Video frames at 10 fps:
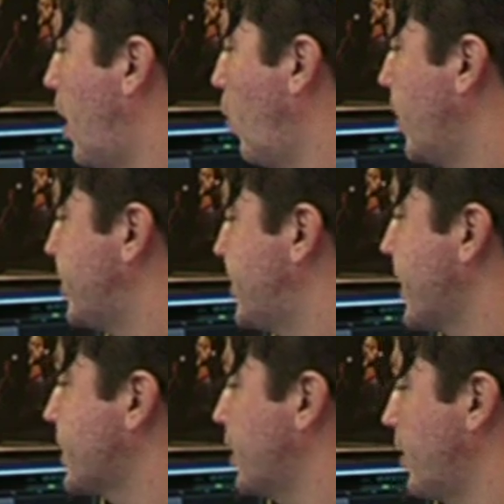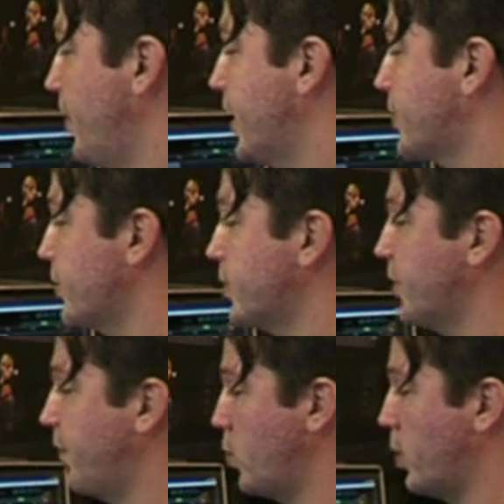which section of the mixer.
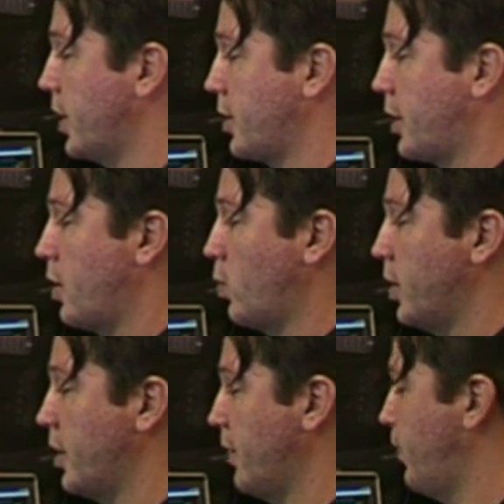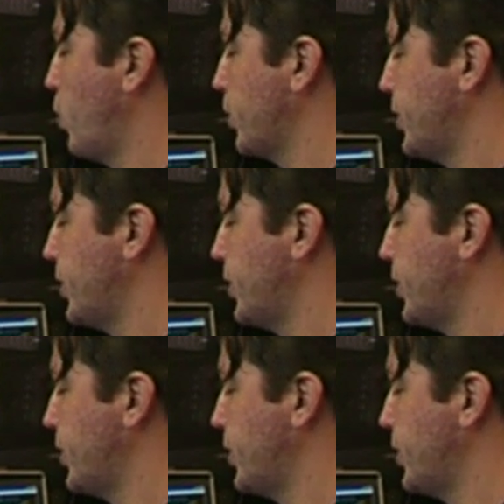So if you wanted to go to one of the 4